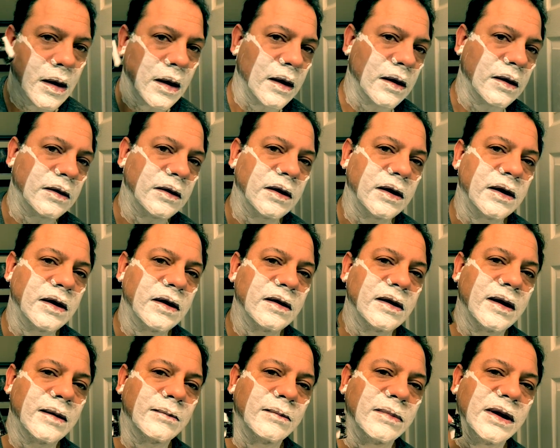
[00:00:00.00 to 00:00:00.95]
And you hear
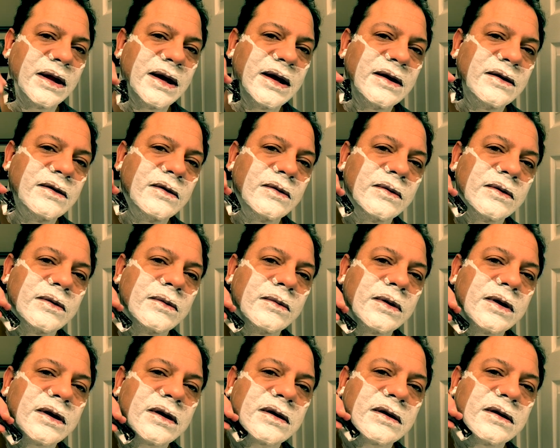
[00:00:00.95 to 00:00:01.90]
that blade doing the
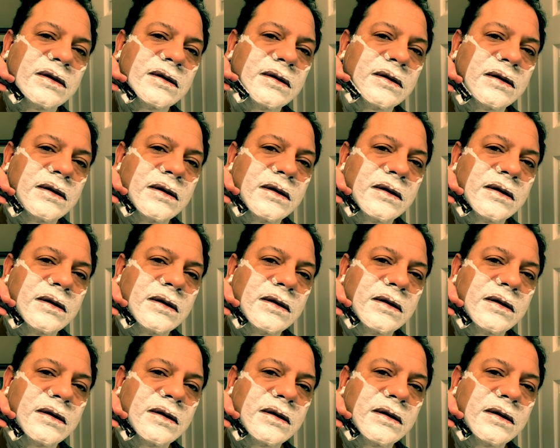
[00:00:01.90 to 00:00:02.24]
work?